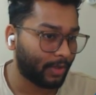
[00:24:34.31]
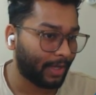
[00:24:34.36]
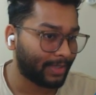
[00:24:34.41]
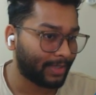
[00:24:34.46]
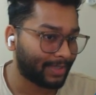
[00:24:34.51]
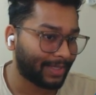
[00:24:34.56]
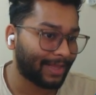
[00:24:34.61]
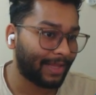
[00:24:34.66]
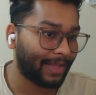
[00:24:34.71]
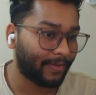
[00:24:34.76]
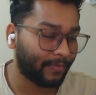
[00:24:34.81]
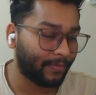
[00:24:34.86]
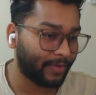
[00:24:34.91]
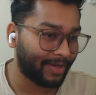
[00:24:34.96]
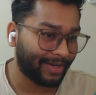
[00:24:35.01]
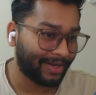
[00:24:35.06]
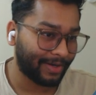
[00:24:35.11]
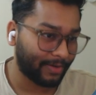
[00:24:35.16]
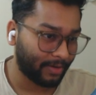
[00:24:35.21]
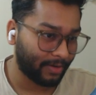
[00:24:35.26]

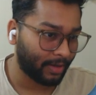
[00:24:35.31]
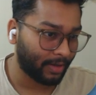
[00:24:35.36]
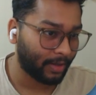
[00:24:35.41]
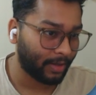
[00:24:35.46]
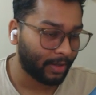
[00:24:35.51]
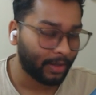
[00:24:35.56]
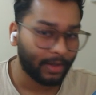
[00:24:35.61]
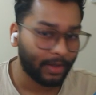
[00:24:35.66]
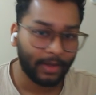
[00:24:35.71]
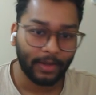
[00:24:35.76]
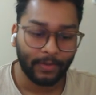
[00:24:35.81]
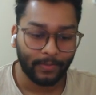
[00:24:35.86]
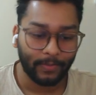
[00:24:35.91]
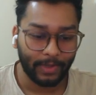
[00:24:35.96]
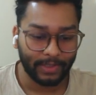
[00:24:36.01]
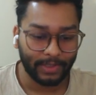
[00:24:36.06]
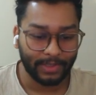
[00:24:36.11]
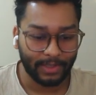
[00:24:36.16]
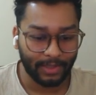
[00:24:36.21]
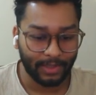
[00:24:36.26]
IsaacLab directory
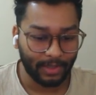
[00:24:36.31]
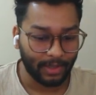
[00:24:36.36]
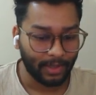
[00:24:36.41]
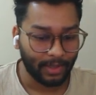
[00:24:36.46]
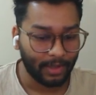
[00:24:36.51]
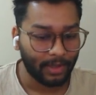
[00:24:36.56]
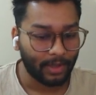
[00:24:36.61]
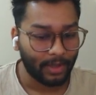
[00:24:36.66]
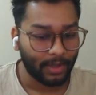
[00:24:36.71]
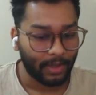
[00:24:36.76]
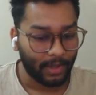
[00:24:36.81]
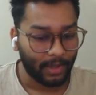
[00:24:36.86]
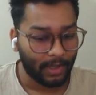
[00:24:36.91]
basically,